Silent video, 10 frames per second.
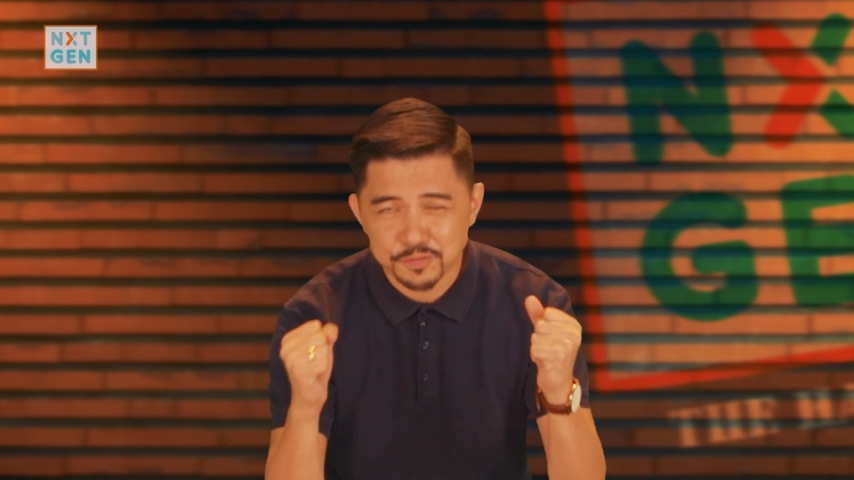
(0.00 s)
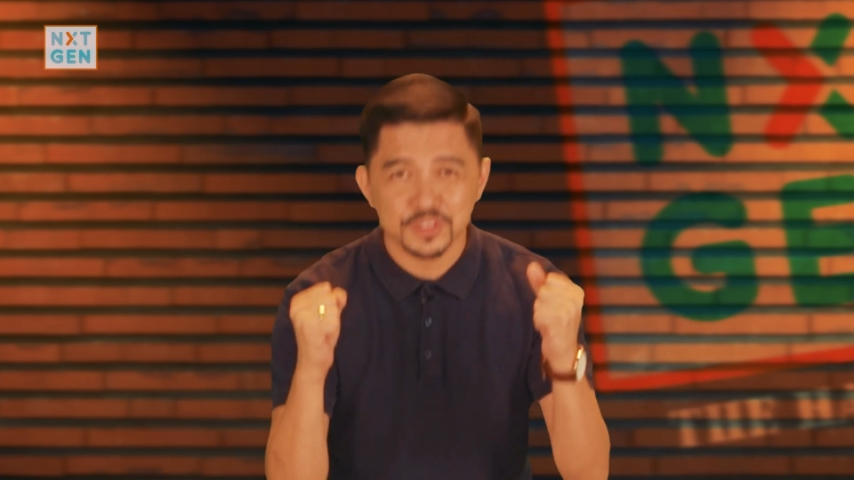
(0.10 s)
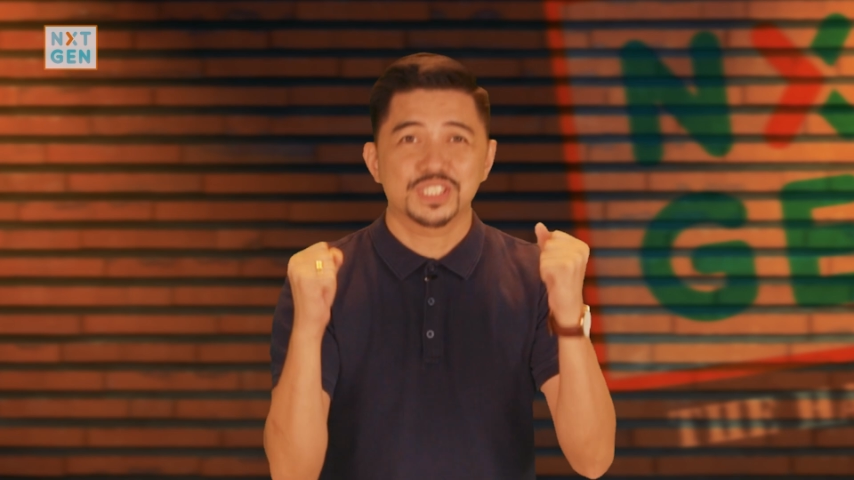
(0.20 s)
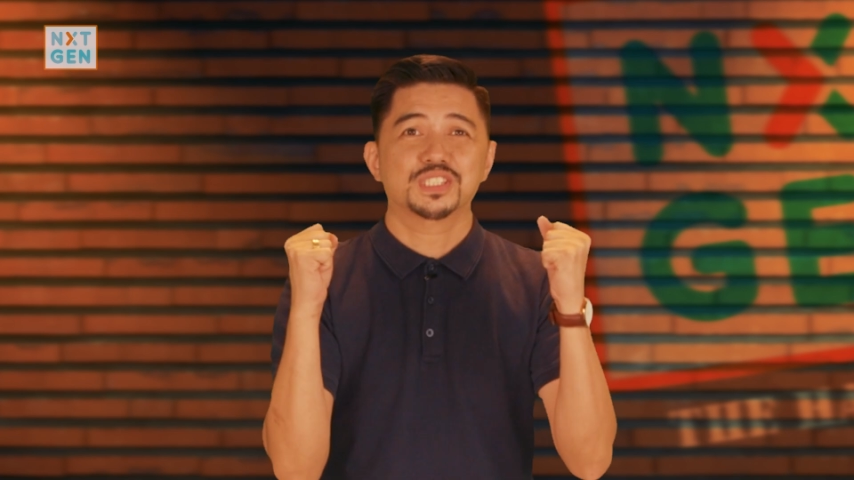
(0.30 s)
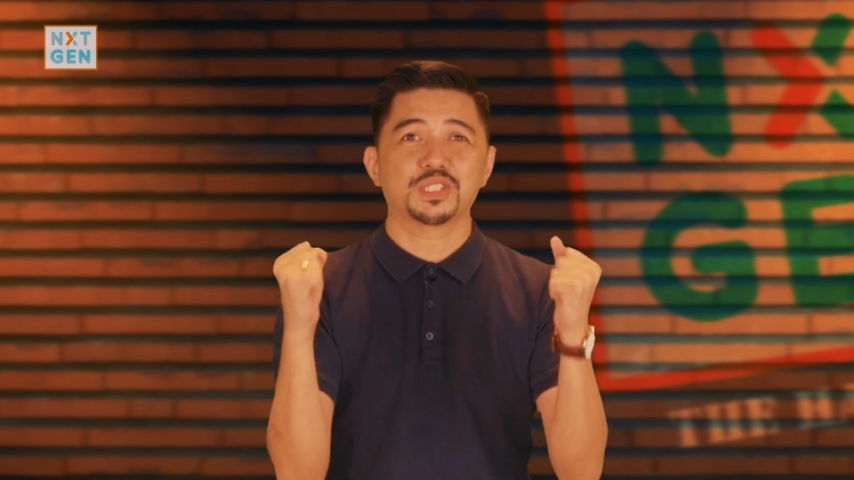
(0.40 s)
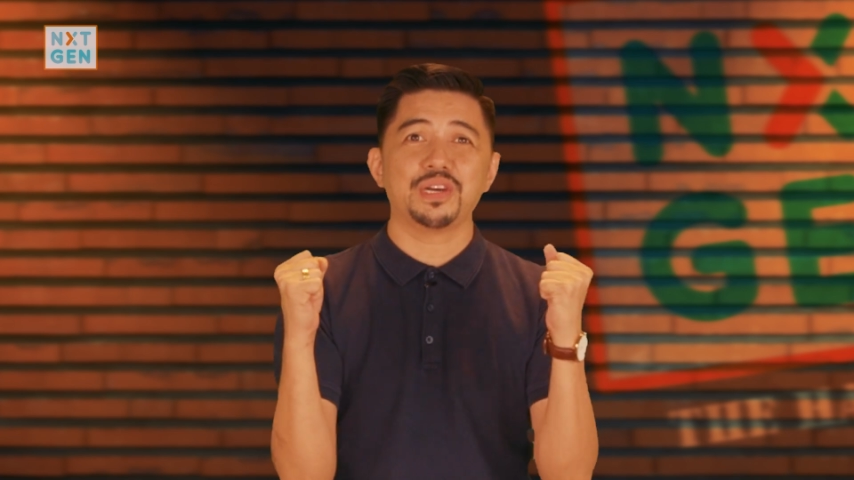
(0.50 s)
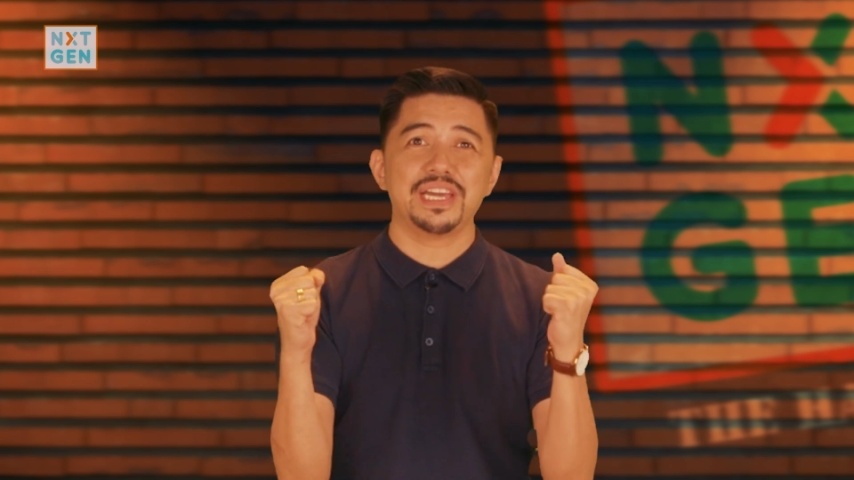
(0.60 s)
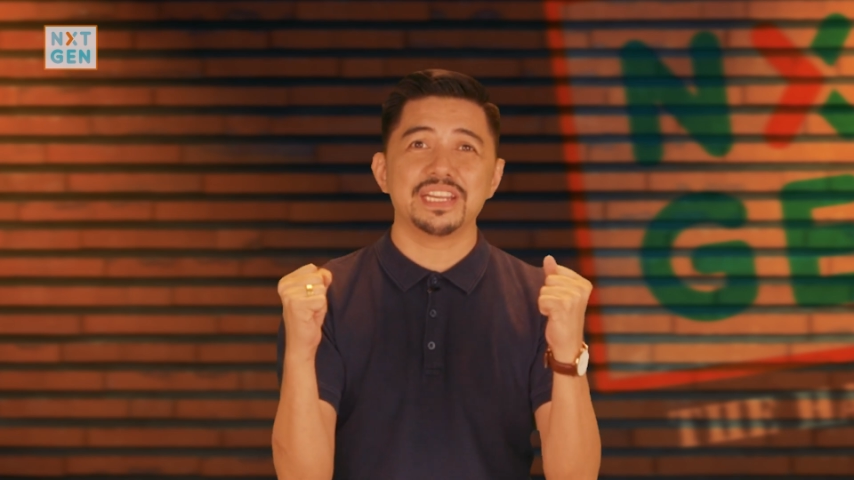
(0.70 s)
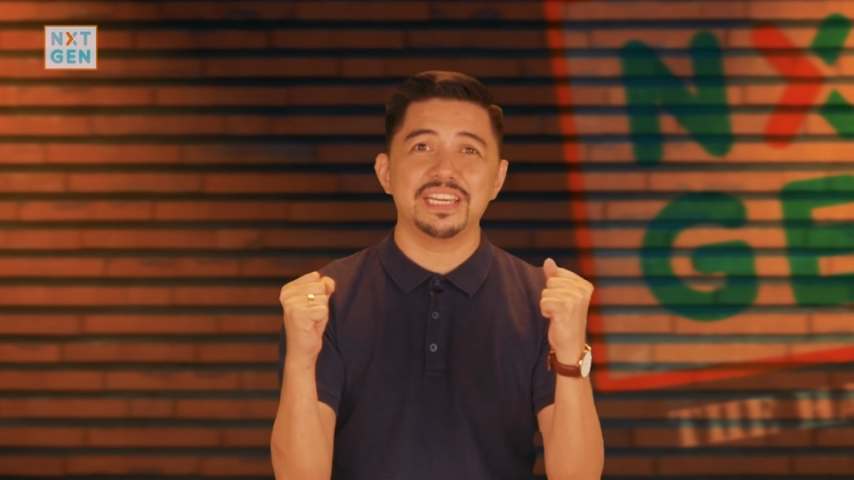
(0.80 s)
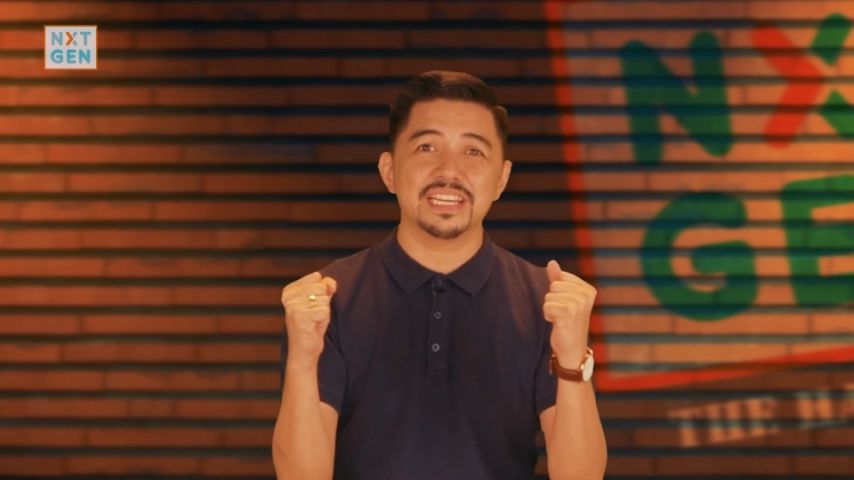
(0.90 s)

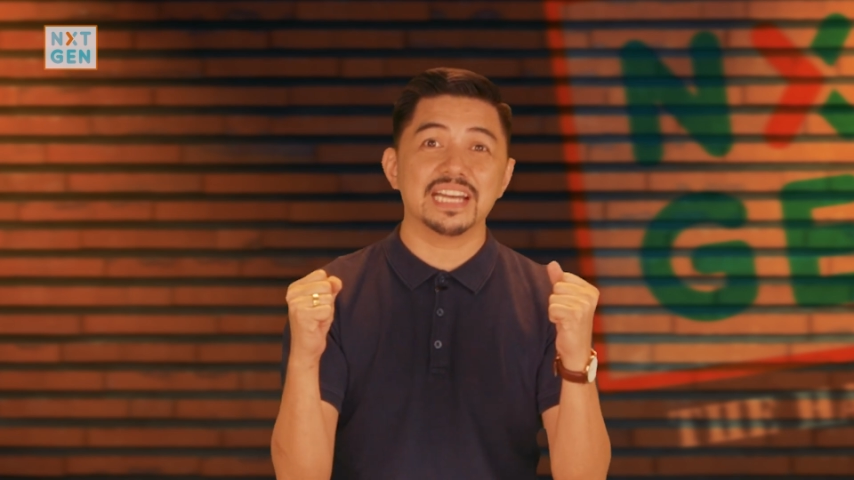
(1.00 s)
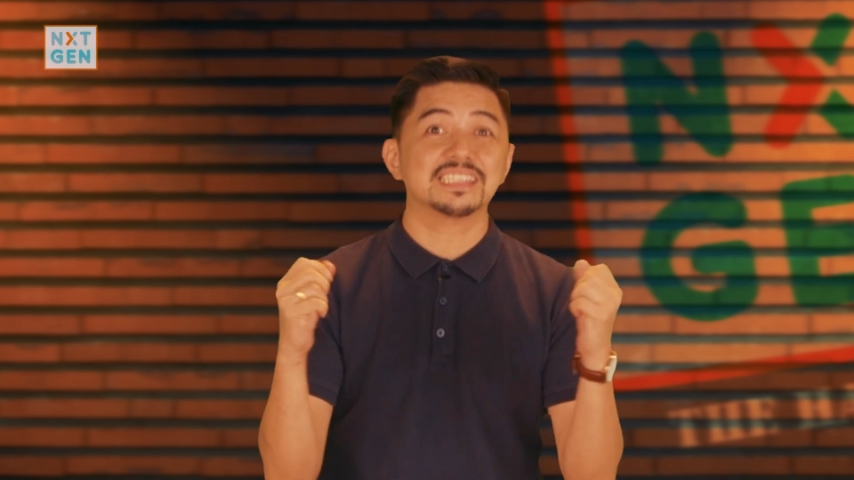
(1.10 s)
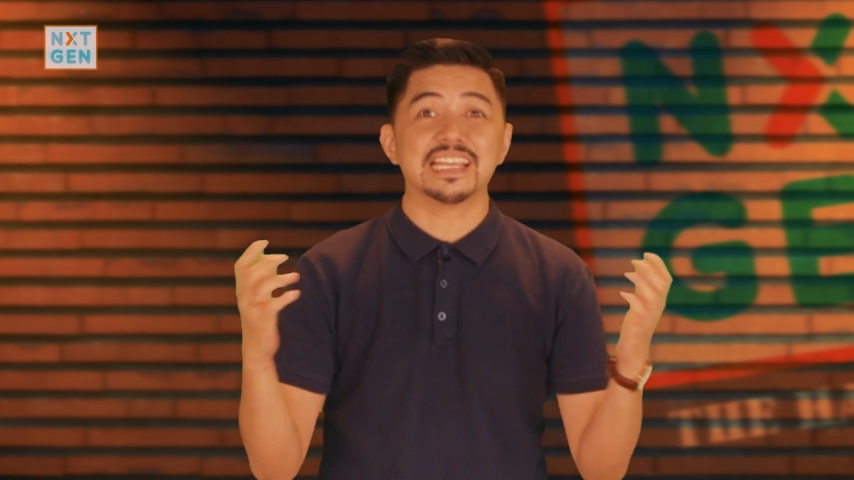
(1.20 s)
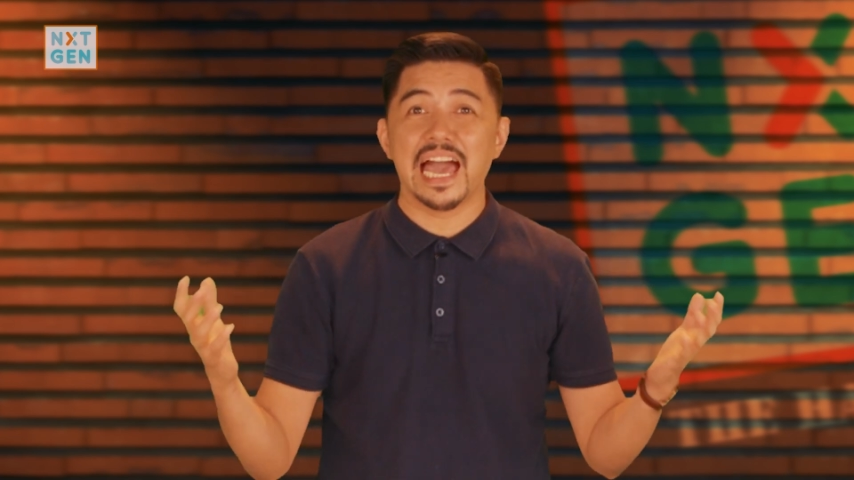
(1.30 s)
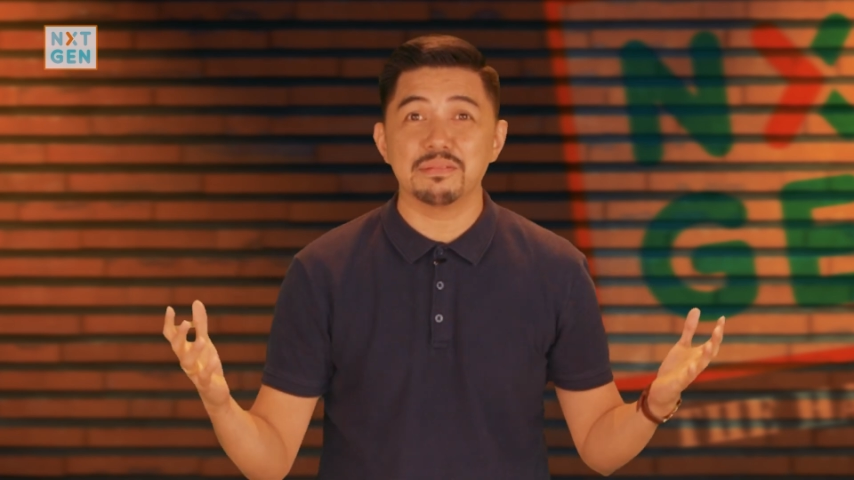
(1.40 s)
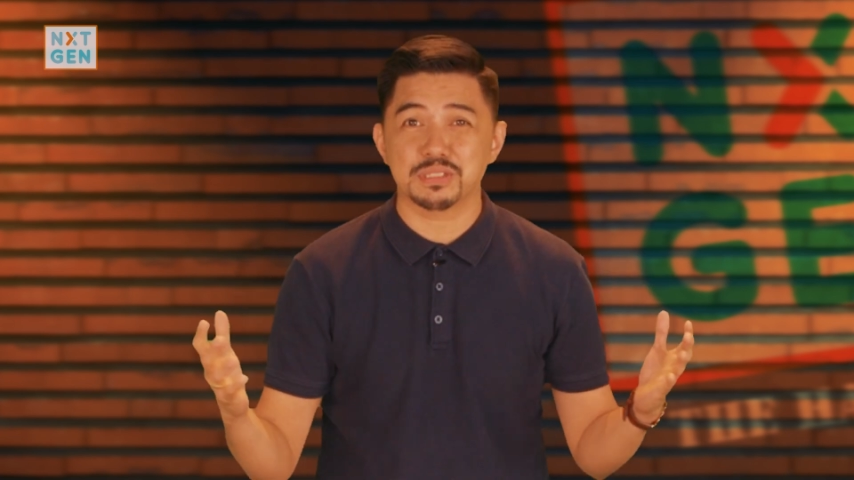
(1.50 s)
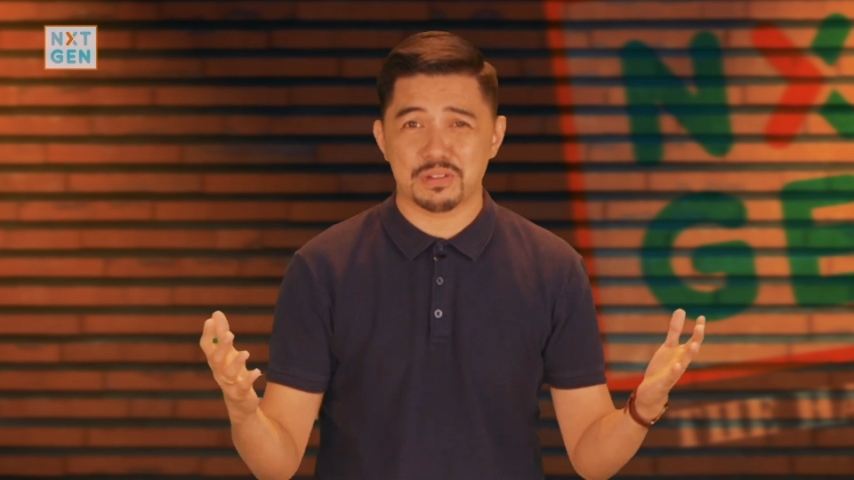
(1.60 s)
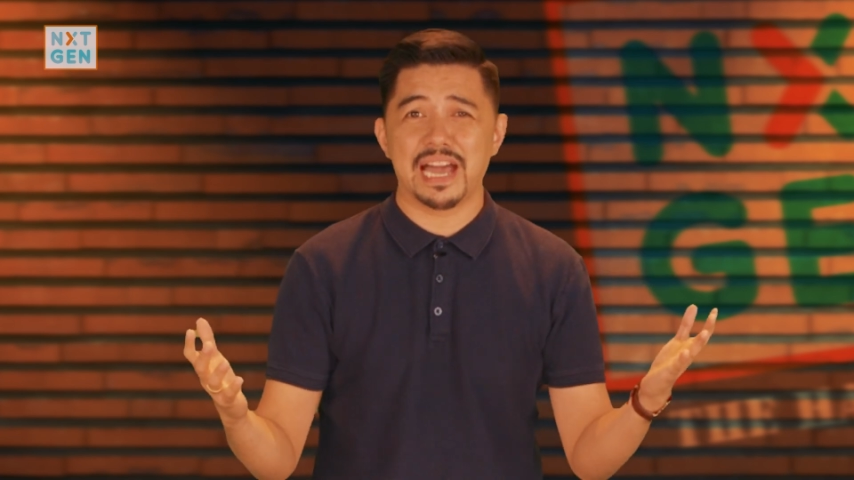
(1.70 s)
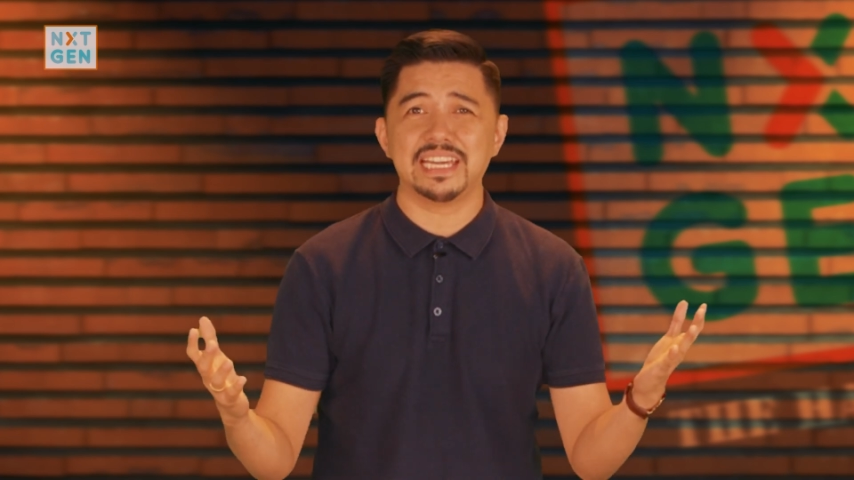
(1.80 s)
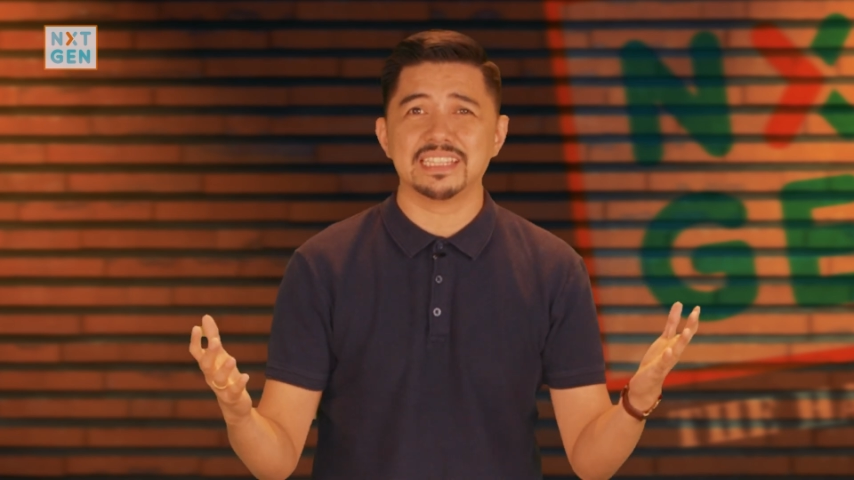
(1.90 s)
frustrating at times,
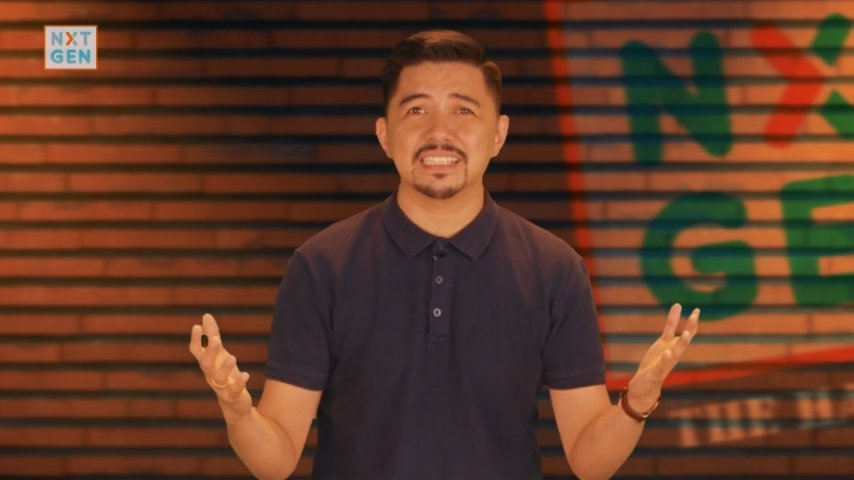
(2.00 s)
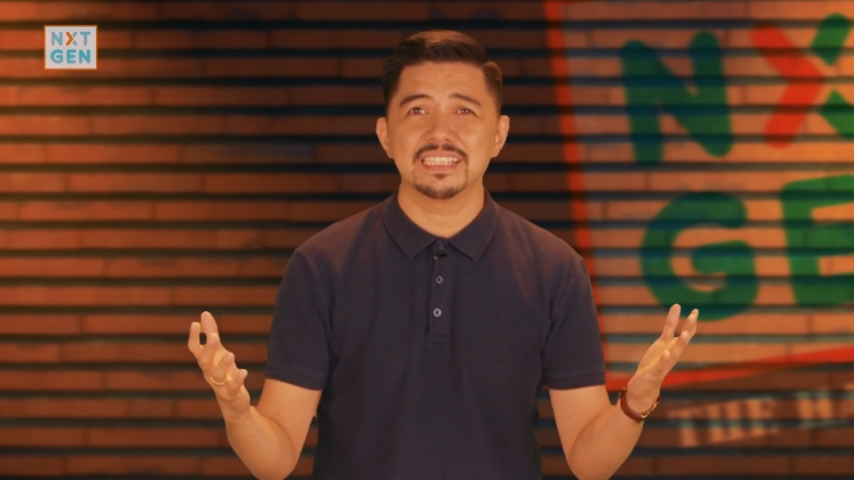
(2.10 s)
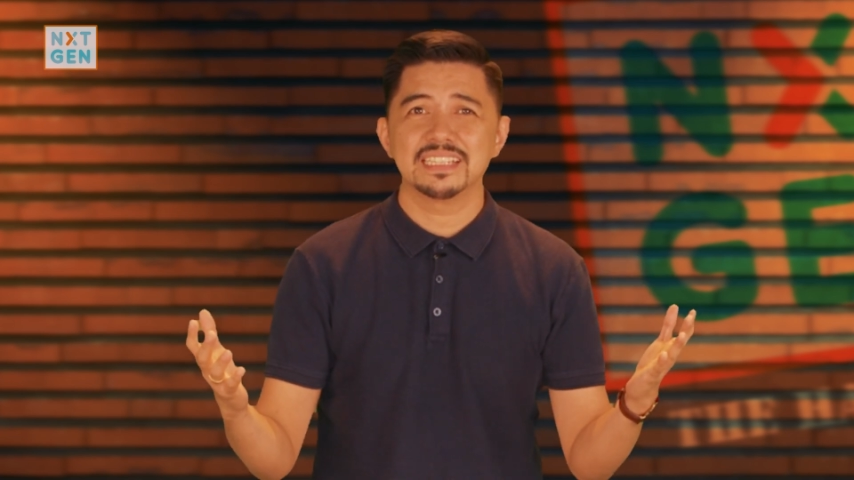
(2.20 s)
right?